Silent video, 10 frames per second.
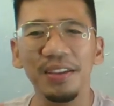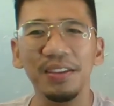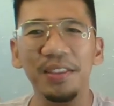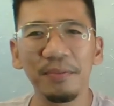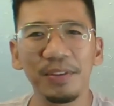
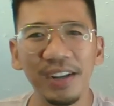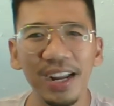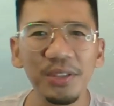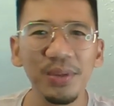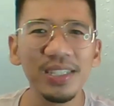So,
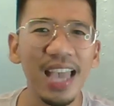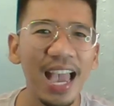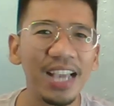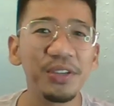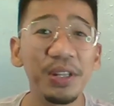the
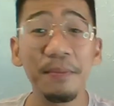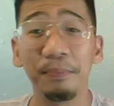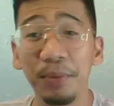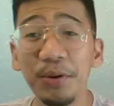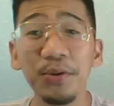dress was
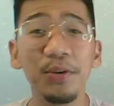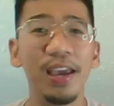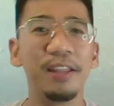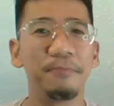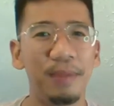actually
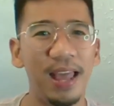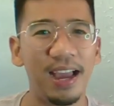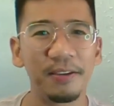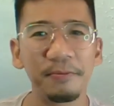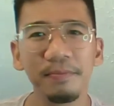blue
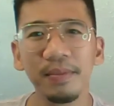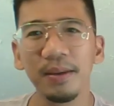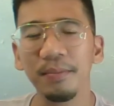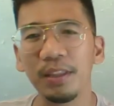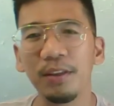and black,
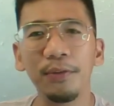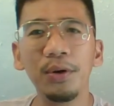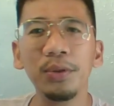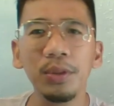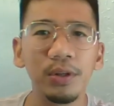
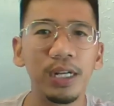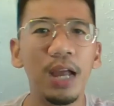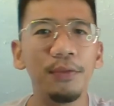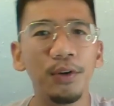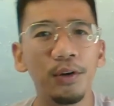but a
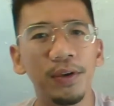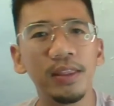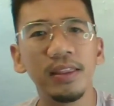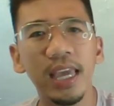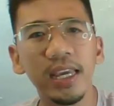
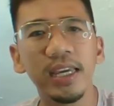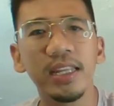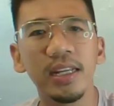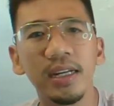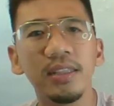photograph of it
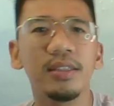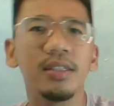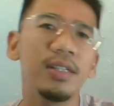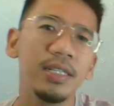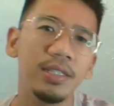taken
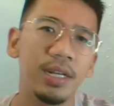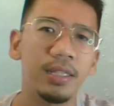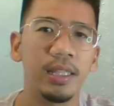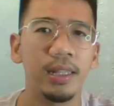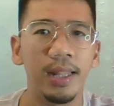under
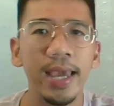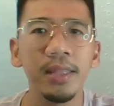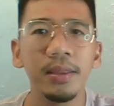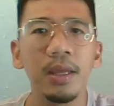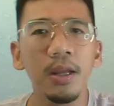
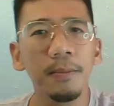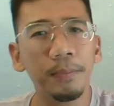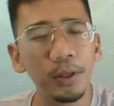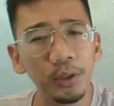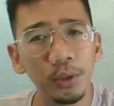restricted
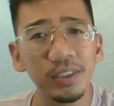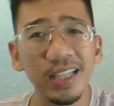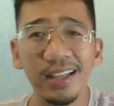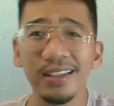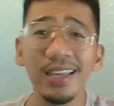light
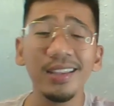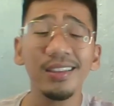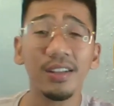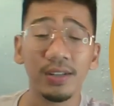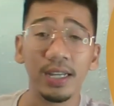produced an